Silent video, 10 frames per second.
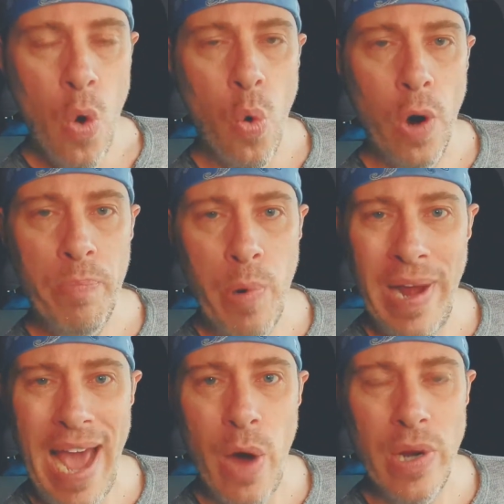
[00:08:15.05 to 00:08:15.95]
or put
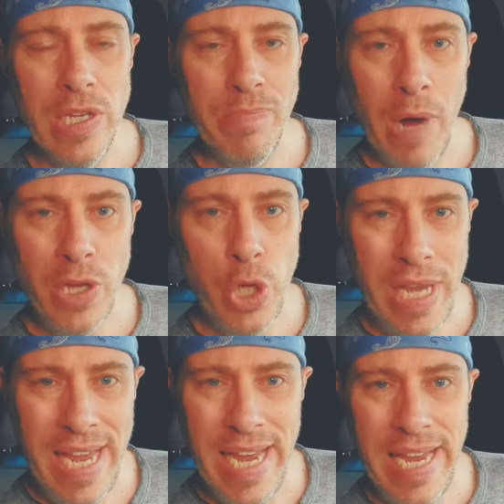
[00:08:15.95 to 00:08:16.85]
out as much
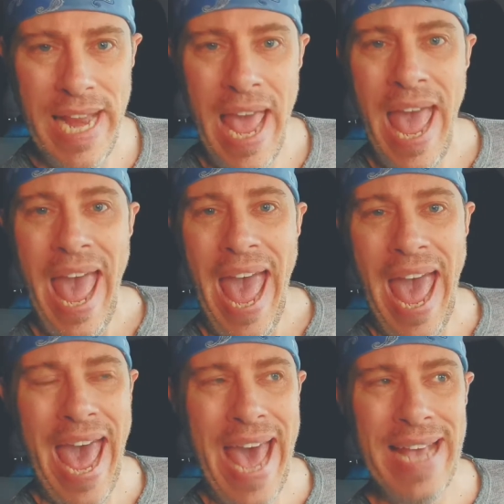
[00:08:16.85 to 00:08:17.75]
heat
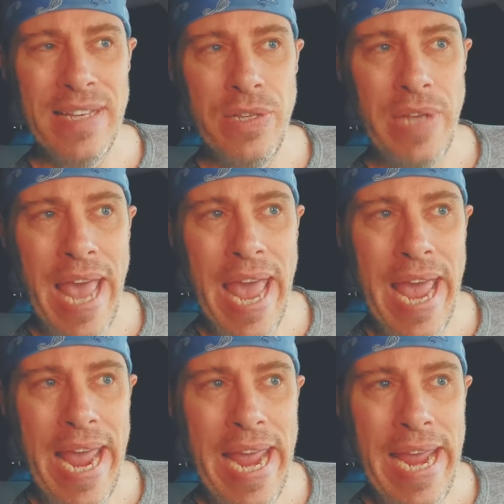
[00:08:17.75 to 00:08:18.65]
as
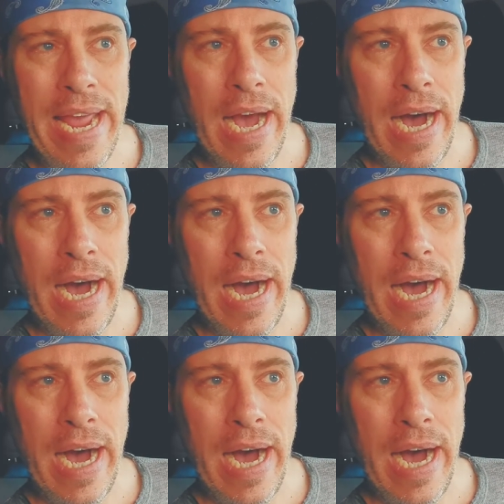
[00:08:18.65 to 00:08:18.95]
a